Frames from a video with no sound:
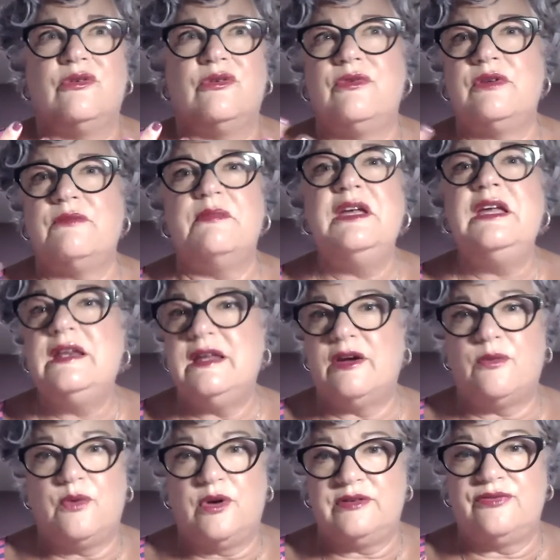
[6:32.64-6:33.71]
media
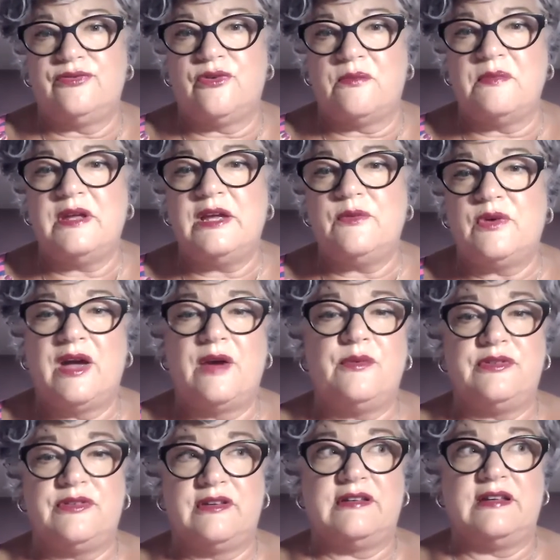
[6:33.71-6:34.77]
was for me when I
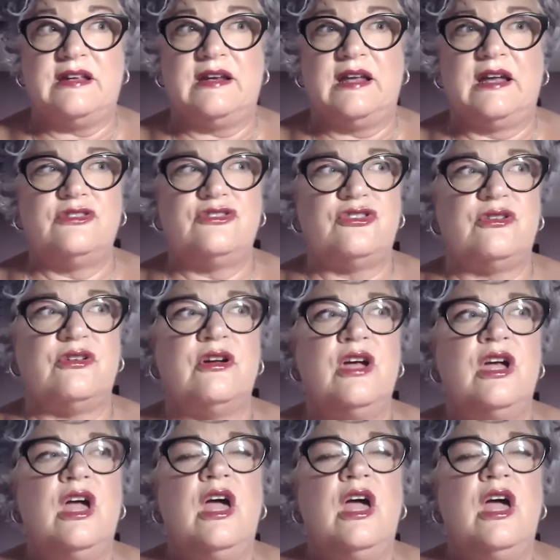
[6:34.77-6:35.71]
was a teenager.